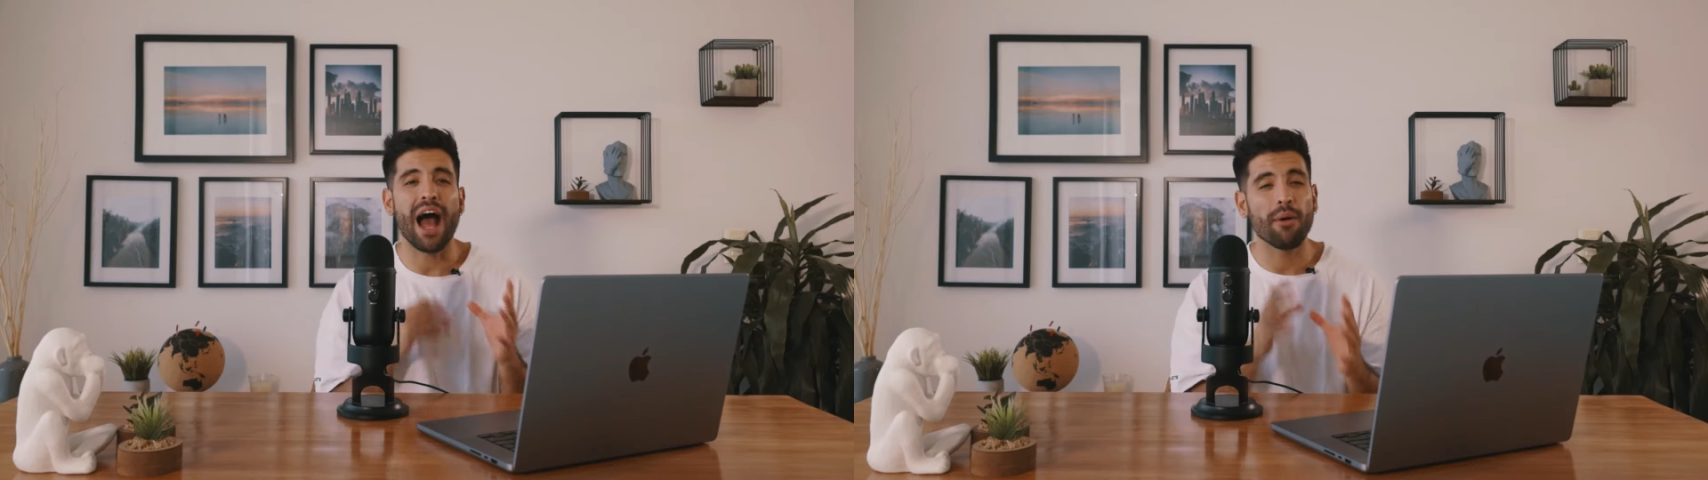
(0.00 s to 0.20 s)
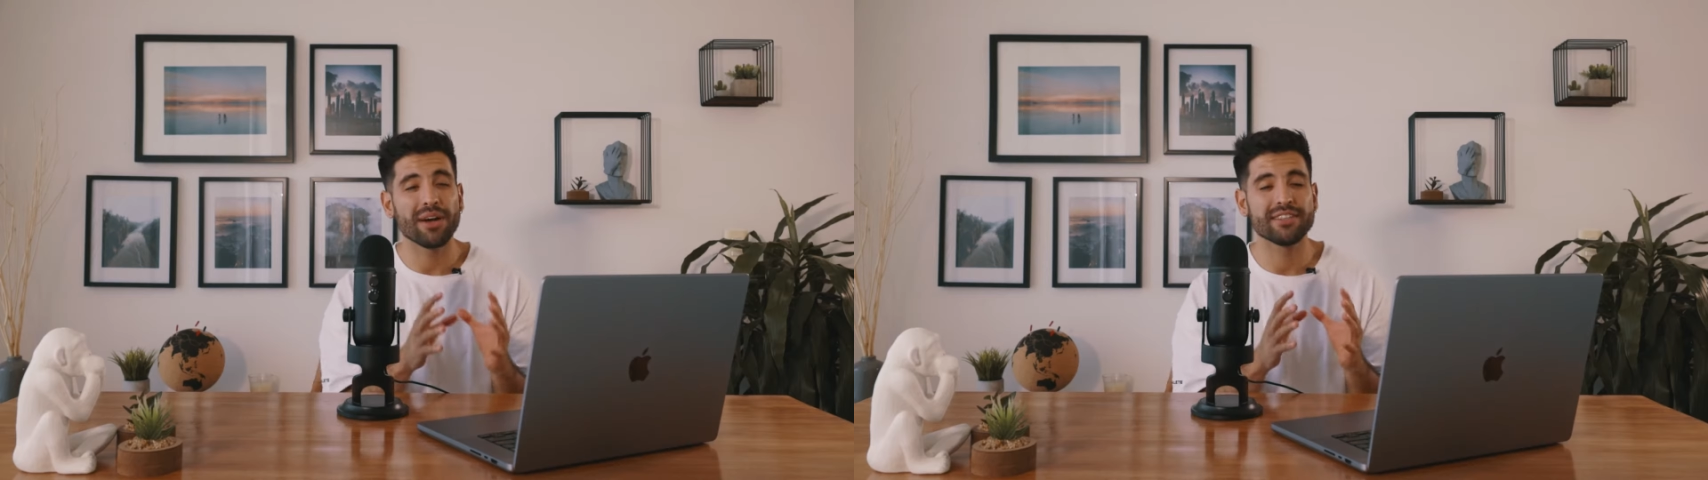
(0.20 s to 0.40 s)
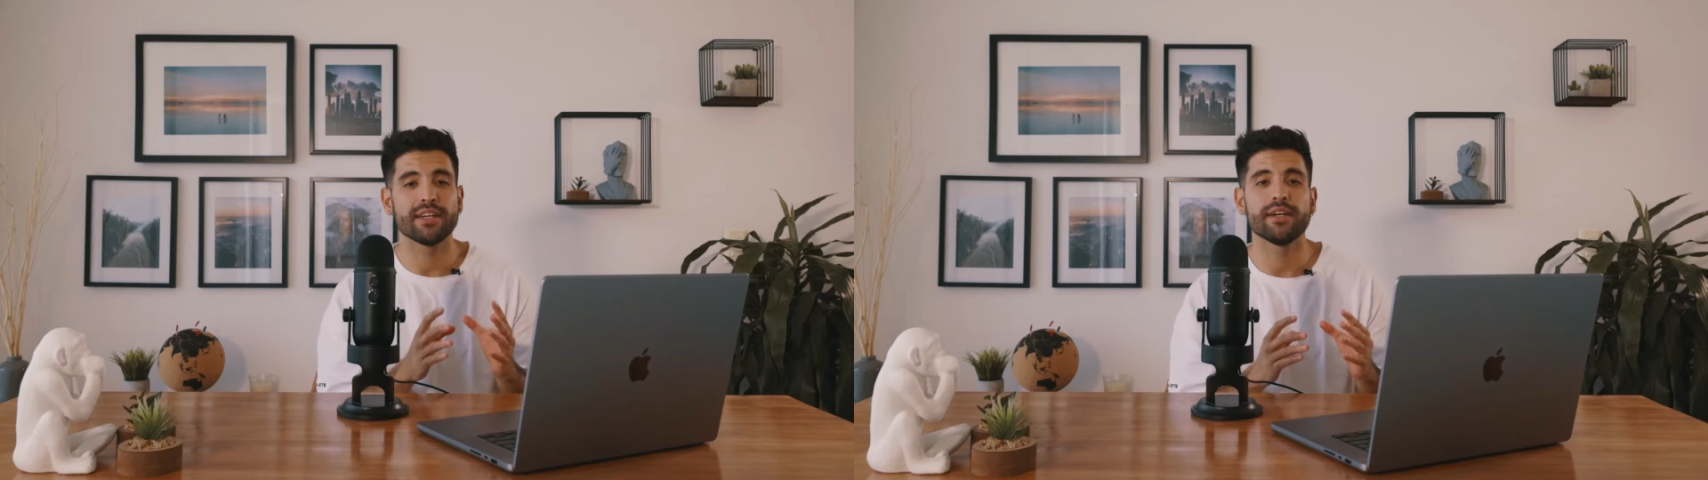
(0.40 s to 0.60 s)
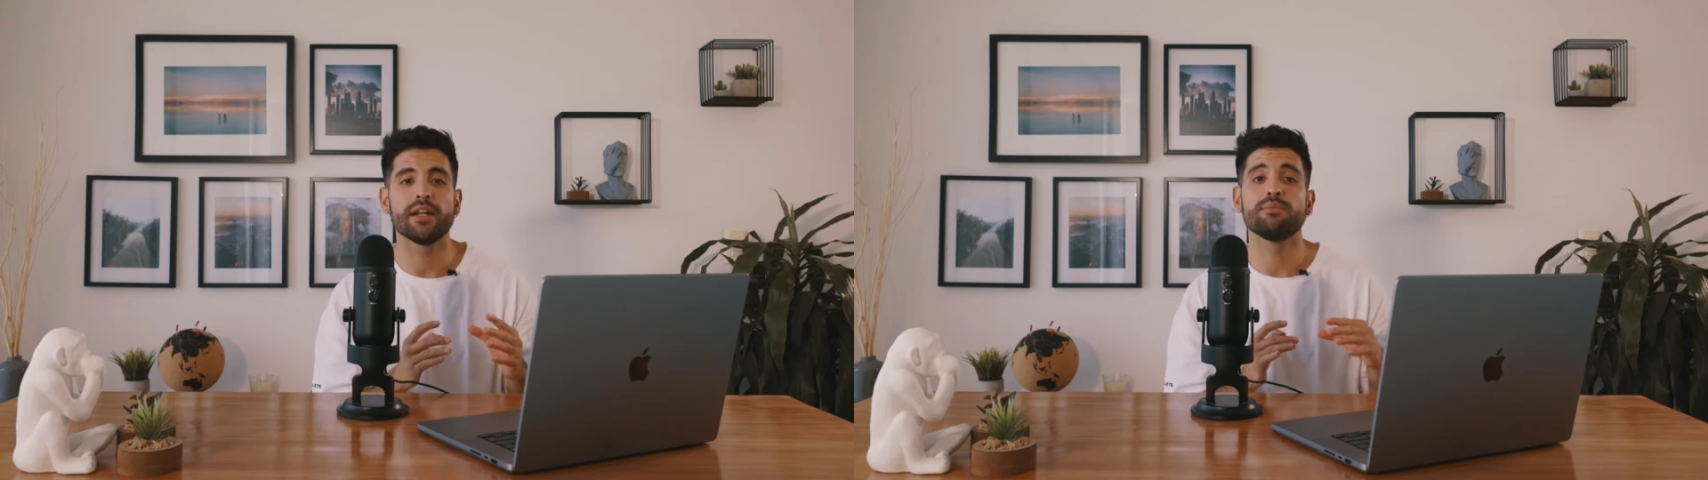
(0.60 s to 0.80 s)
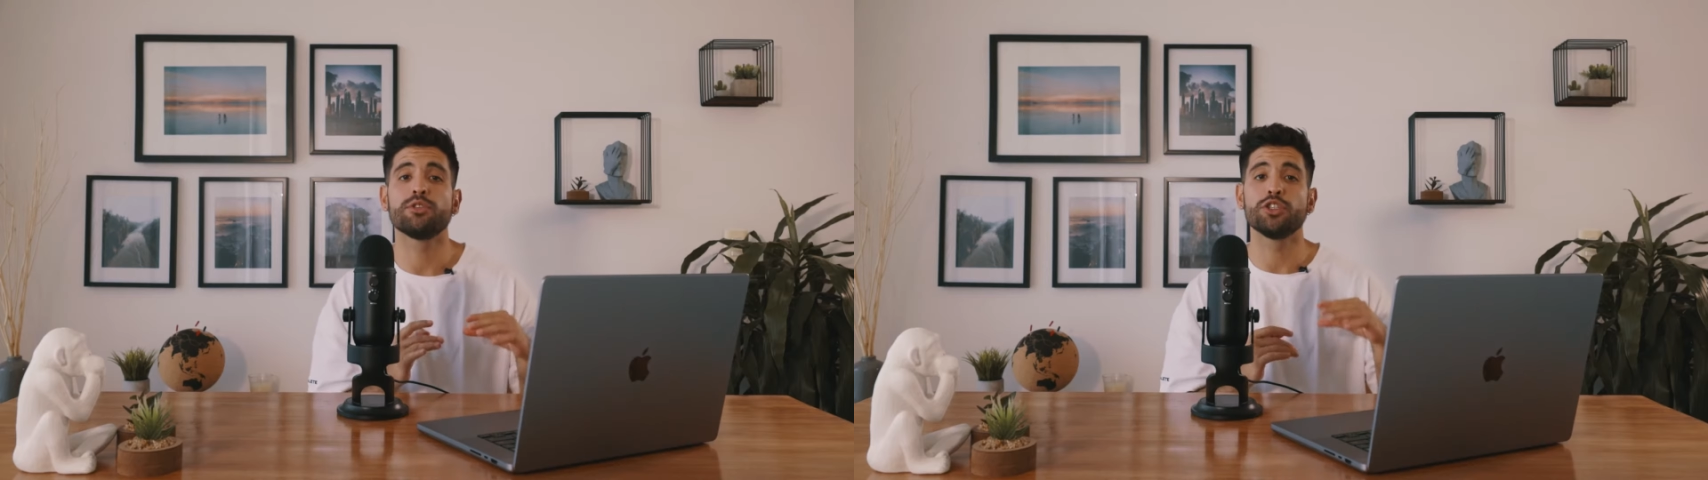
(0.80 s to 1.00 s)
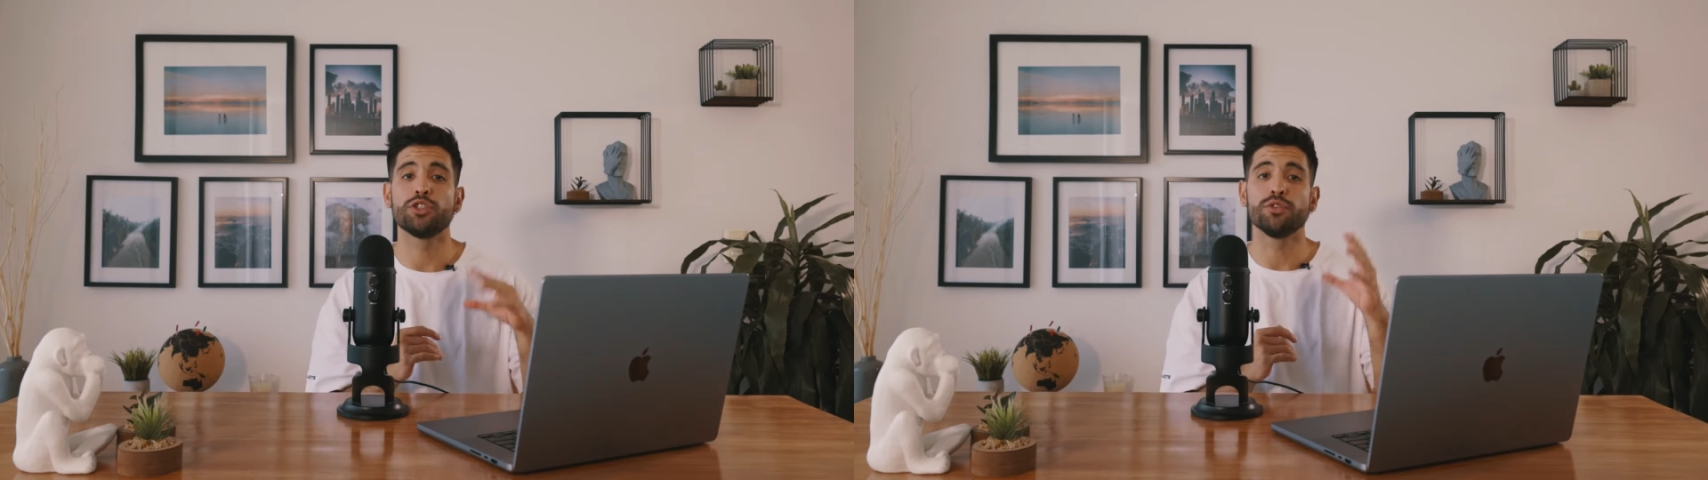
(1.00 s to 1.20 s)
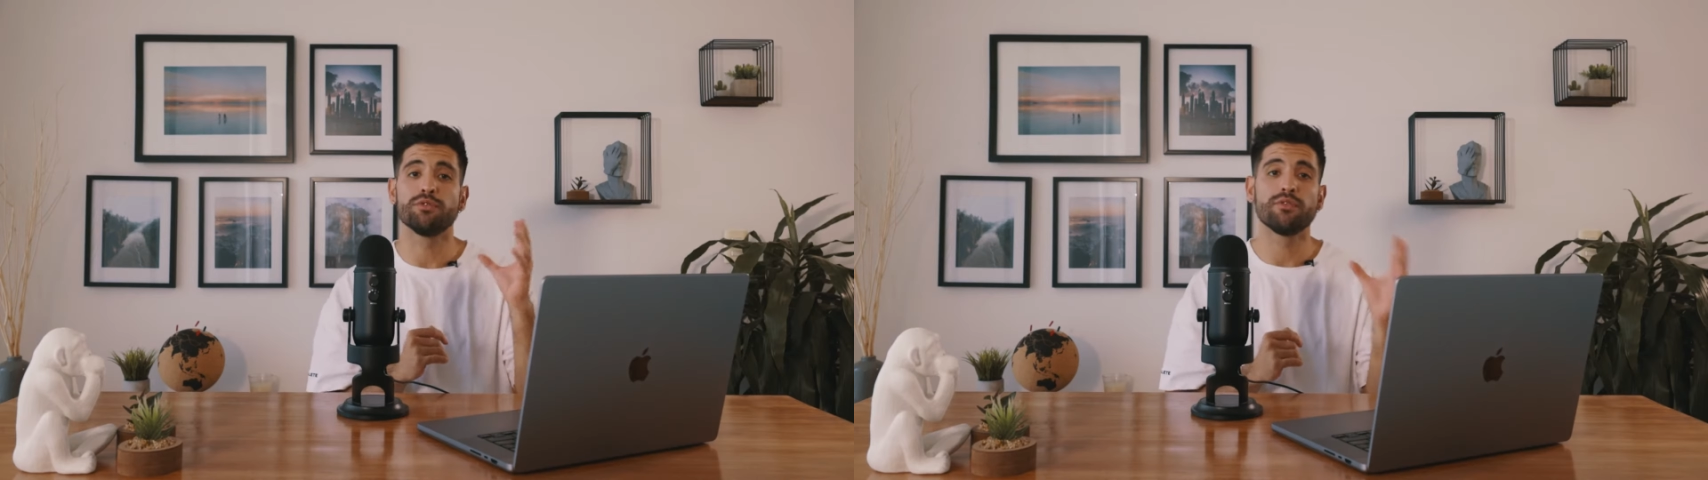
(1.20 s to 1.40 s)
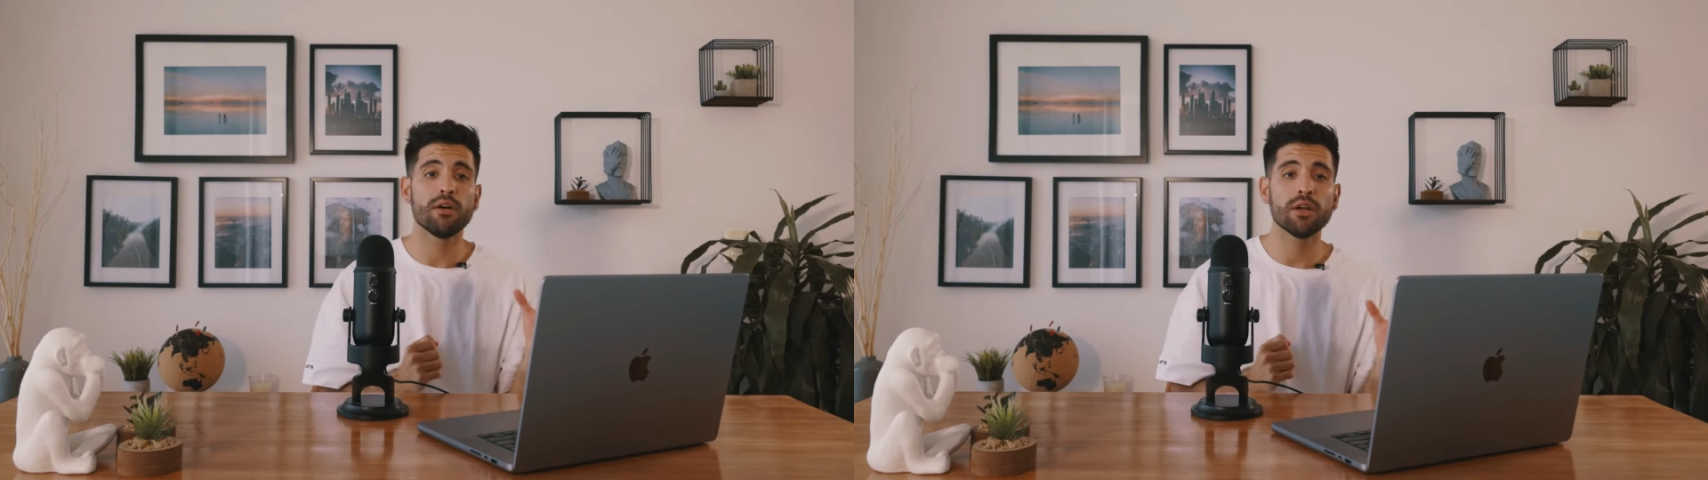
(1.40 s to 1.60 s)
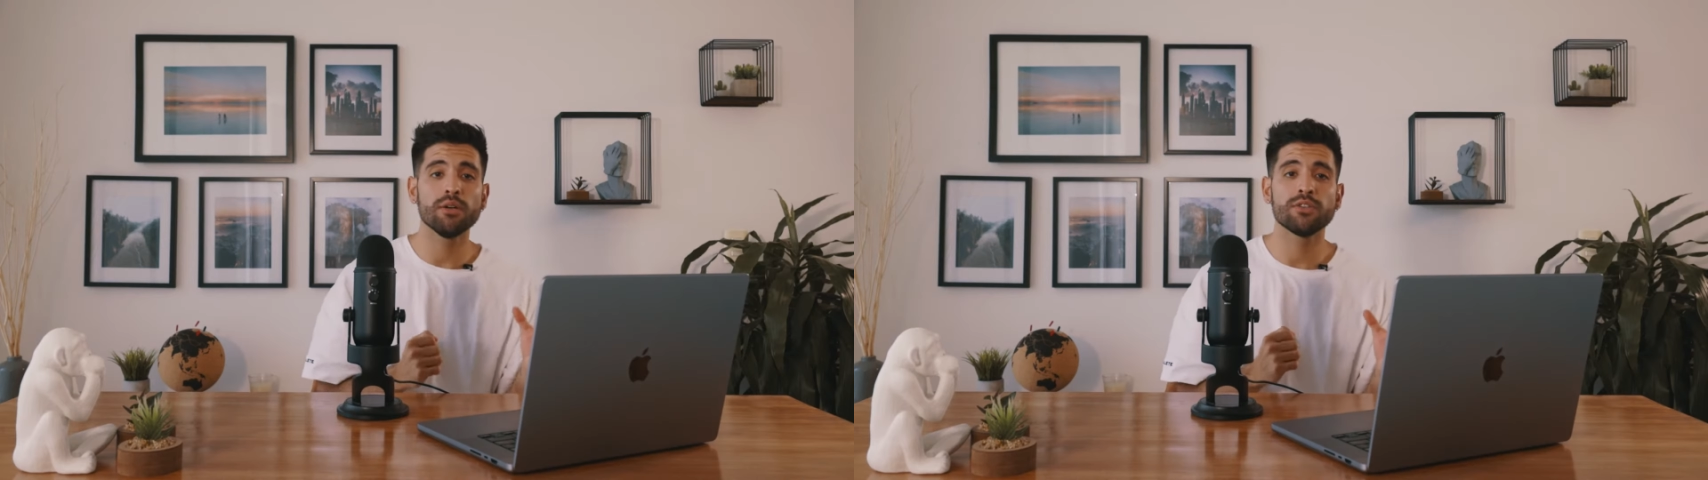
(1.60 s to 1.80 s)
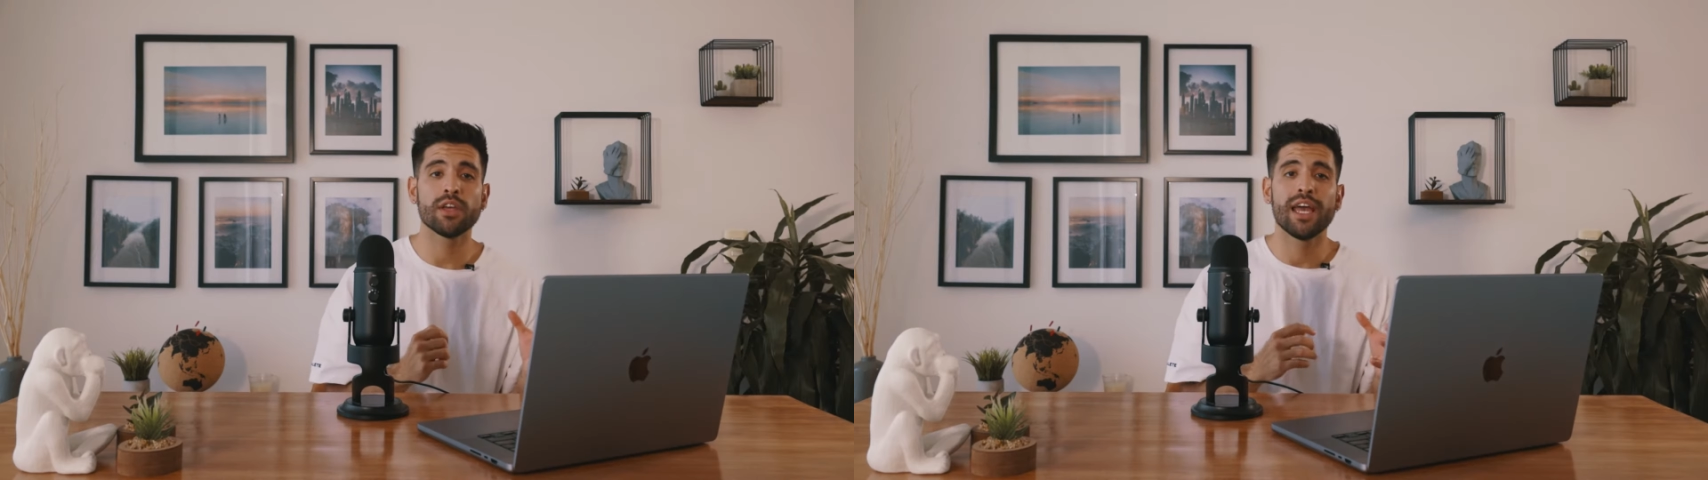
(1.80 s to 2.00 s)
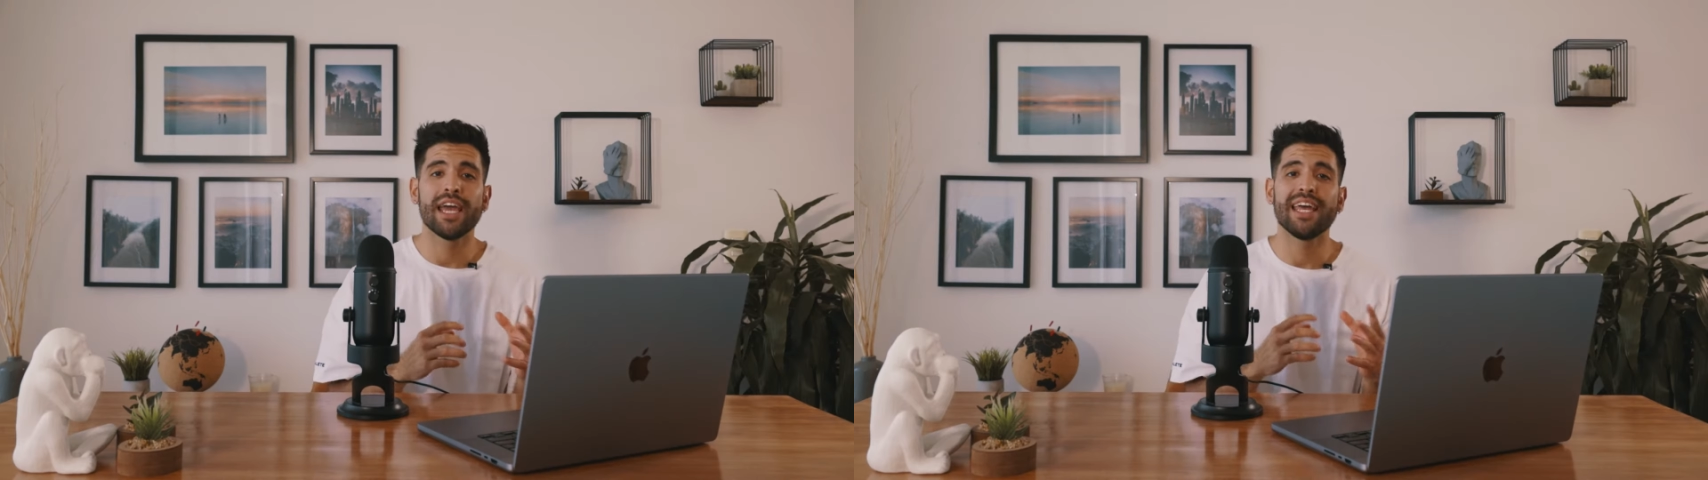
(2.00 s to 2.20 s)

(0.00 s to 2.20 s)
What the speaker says: how I set it up to shoot photos